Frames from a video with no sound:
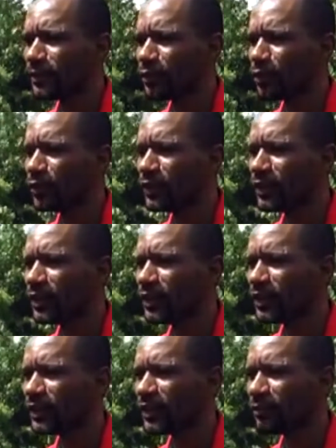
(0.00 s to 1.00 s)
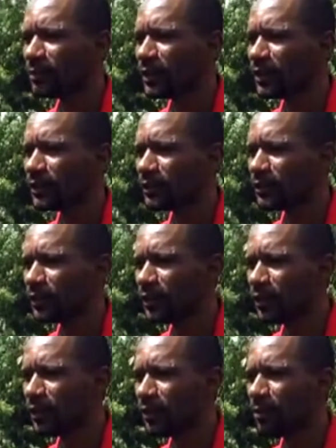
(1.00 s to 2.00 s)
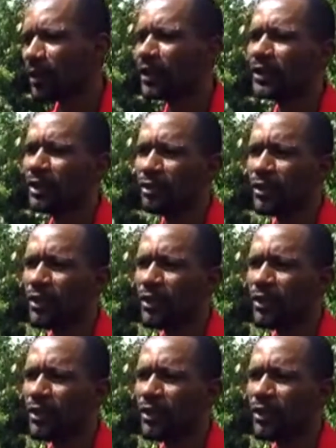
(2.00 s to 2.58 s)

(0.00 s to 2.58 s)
over the years I've been monitoring the